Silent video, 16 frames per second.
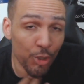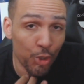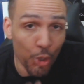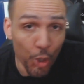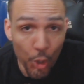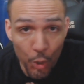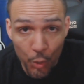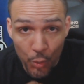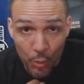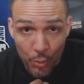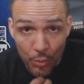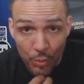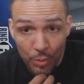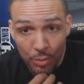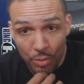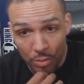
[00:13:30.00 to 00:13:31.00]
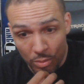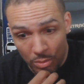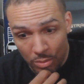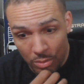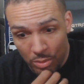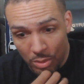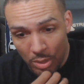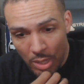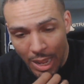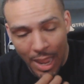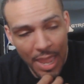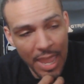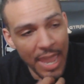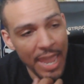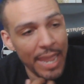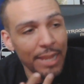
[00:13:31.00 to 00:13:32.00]
dude,
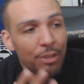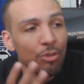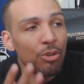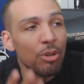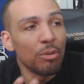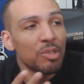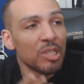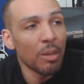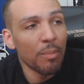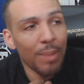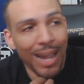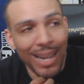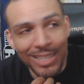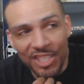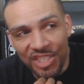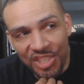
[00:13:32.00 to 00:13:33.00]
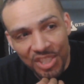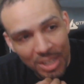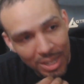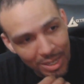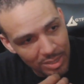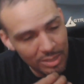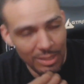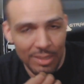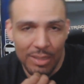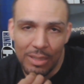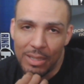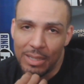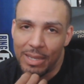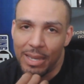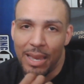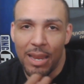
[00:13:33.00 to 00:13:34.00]
I, and you know something, I just listened
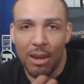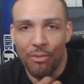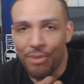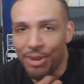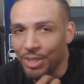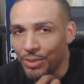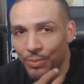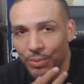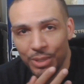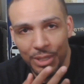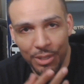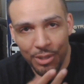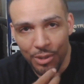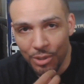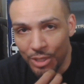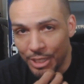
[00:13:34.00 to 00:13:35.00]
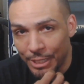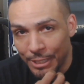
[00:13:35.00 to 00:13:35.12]
to K R S One earlier.